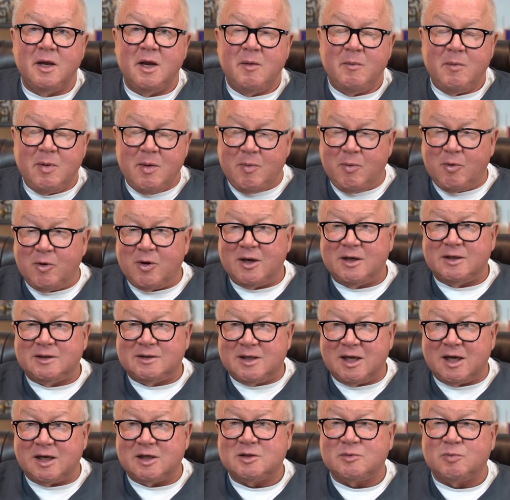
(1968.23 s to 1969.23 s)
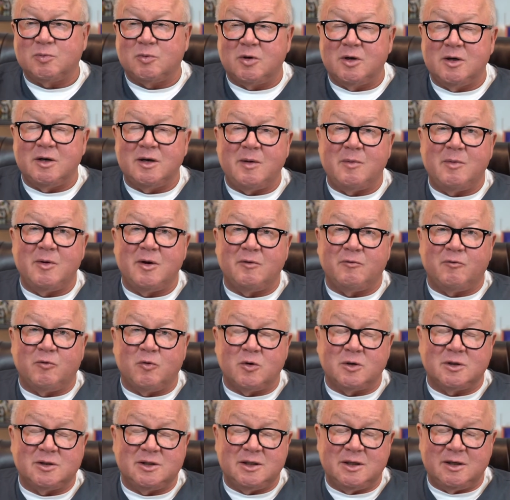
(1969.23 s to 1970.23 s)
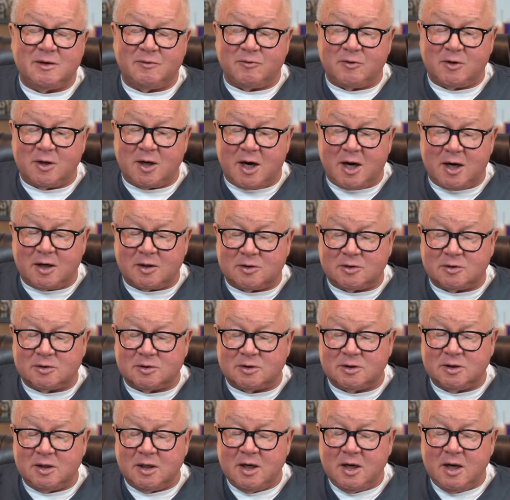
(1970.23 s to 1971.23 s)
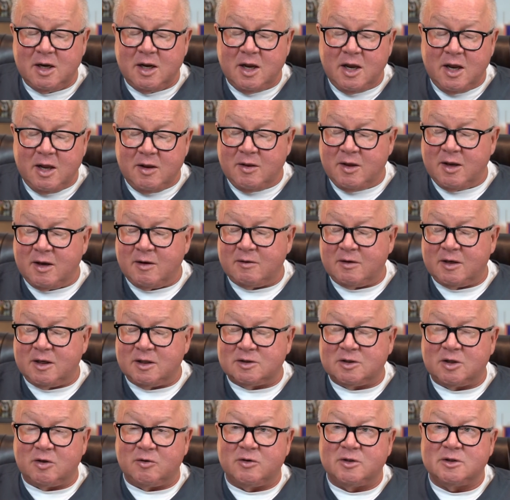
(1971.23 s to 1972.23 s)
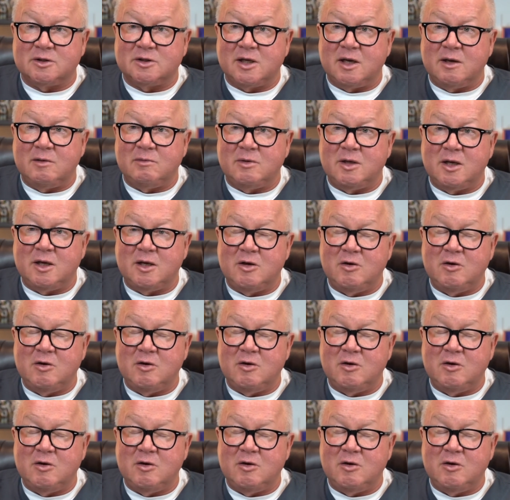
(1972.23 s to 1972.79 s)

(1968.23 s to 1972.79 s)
People get desperate. They've been to 14 different doctors, and they get told the same thing.